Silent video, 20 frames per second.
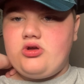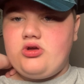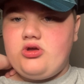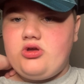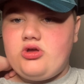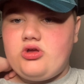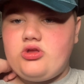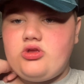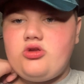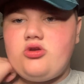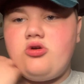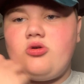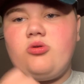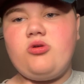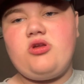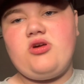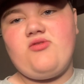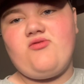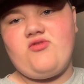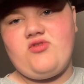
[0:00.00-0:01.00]
And you know what
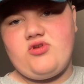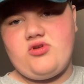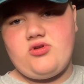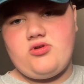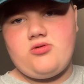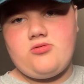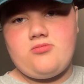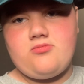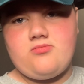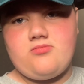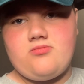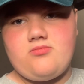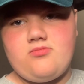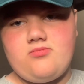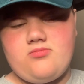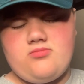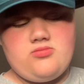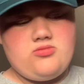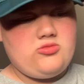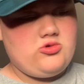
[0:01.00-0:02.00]
I think?
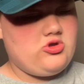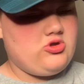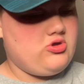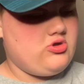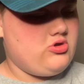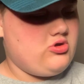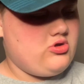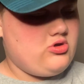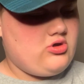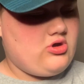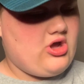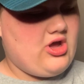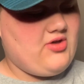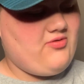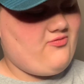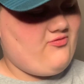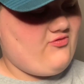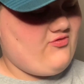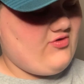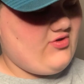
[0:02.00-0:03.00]
I
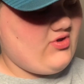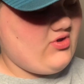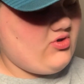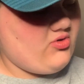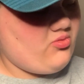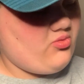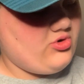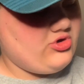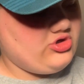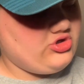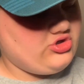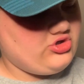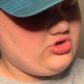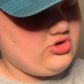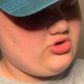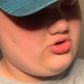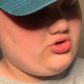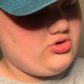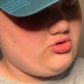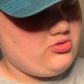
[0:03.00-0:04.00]
think we
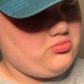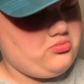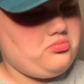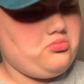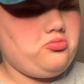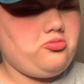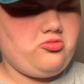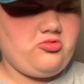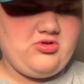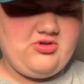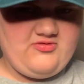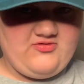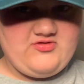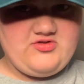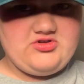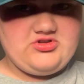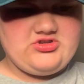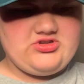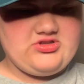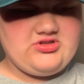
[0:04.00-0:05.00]
should
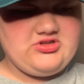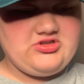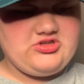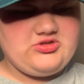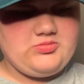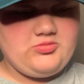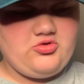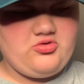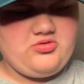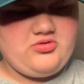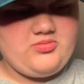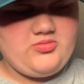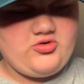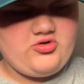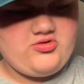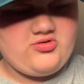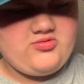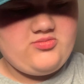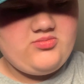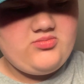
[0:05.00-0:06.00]
revisit this movie more.
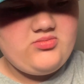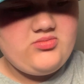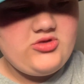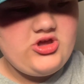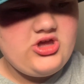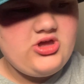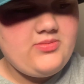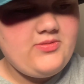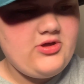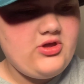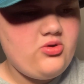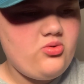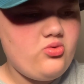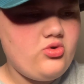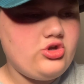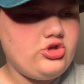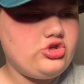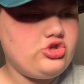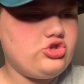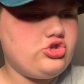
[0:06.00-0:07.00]
Maybe
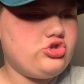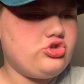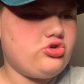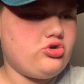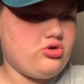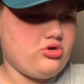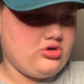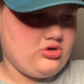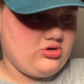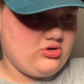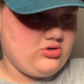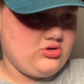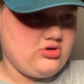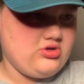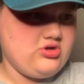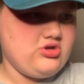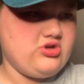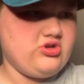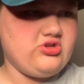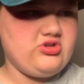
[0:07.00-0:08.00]
we should.
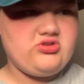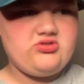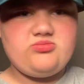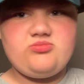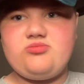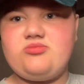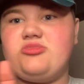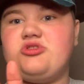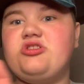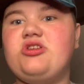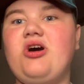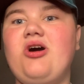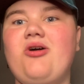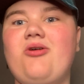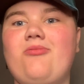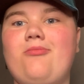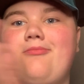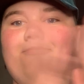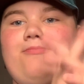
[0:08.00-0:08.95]
So